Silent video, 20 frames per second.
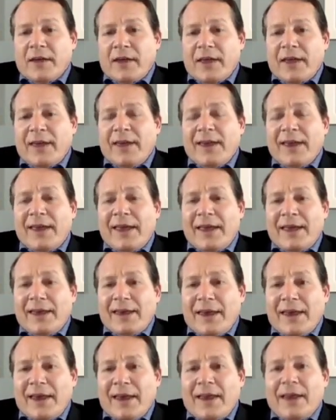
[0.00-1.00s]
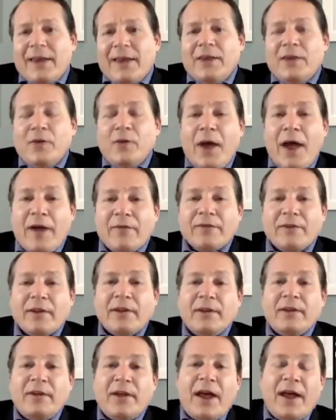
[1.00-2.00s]
It it you have
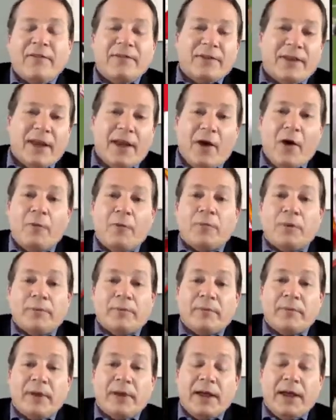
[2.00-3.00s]
to you have to help him,